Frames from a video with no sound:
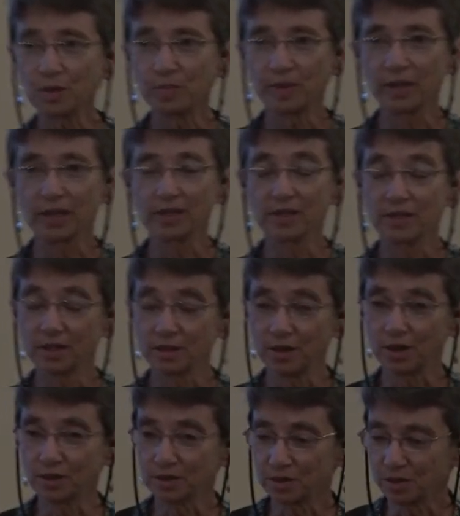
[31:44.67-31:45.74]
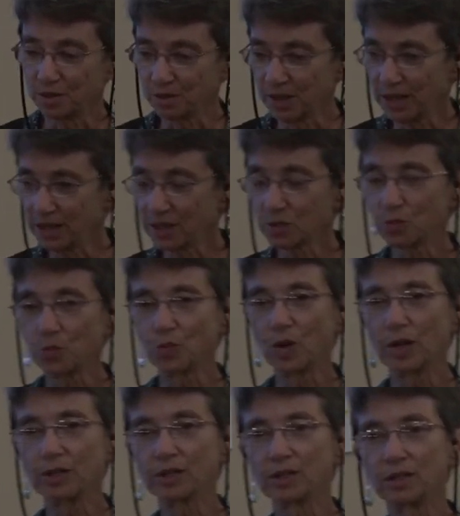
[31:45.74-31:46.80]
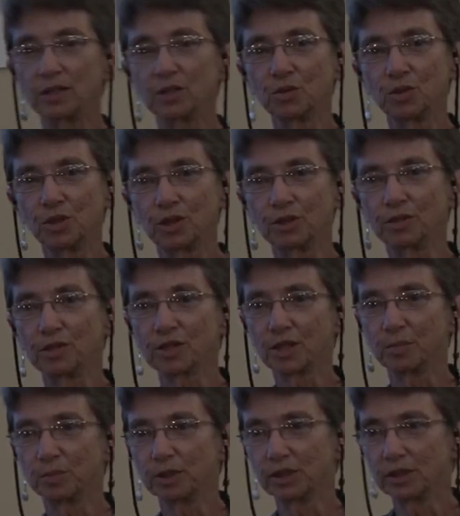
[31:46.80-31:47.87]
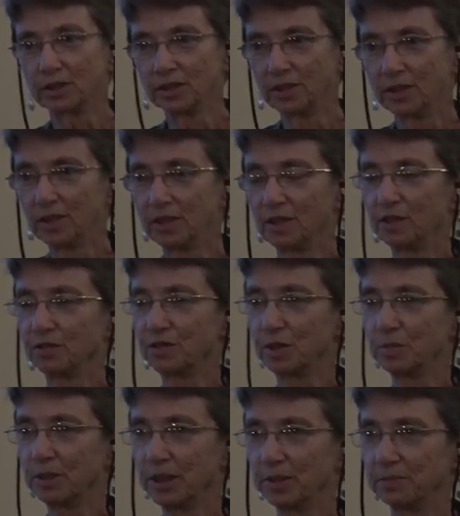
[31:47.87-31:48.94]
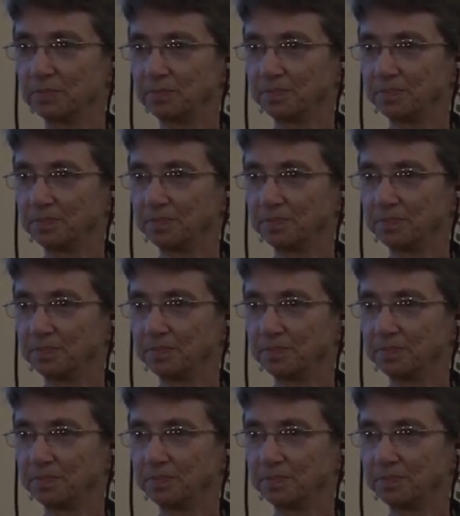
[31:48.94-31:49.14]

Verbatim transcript: place and a doctor no less wanted to learn something from them.